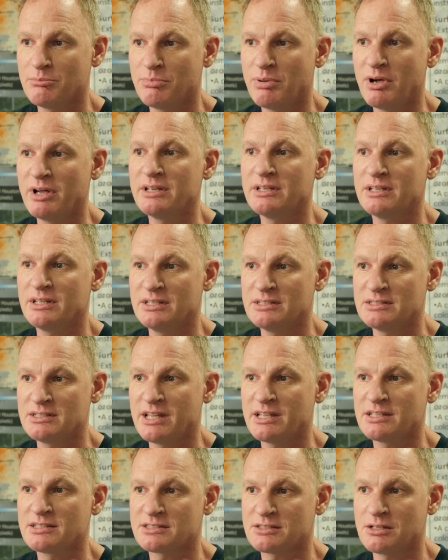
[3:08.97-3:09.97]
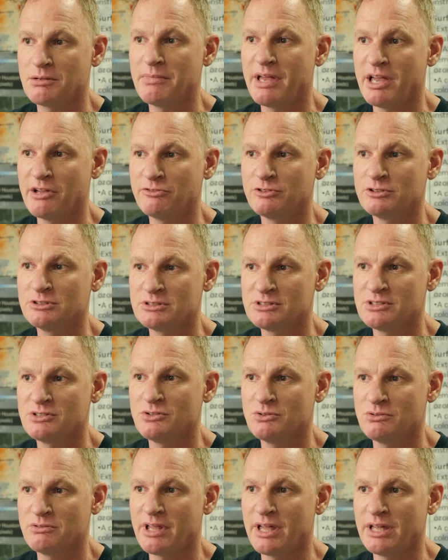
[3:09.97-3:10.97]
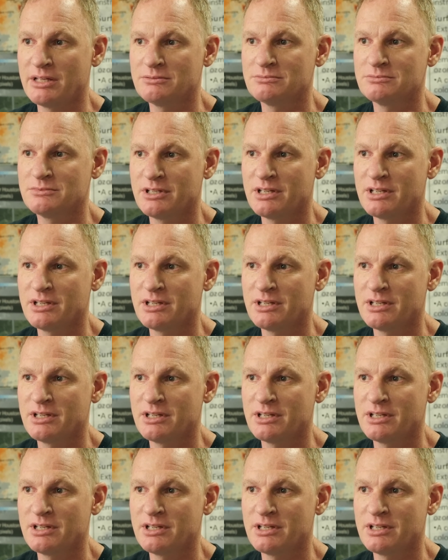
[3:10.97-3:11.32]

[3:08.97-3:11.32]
but it takes some effort to do that.